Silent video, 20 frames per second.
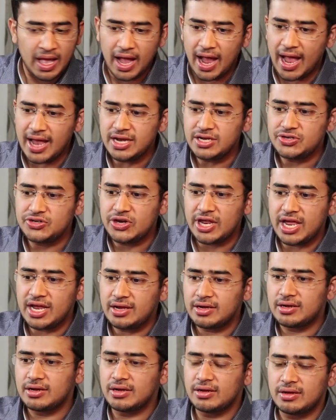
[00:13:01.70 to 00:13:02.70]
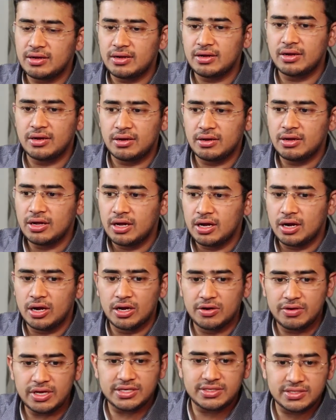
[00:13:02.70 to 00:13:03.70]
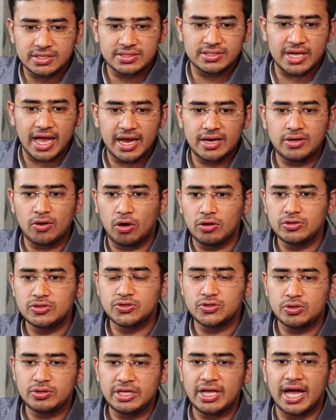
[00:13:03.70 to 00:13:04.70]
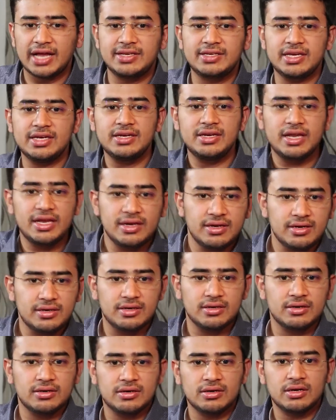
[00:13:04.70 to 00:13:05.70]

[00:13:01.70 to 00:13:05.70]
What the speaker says: and take risks and also the attendant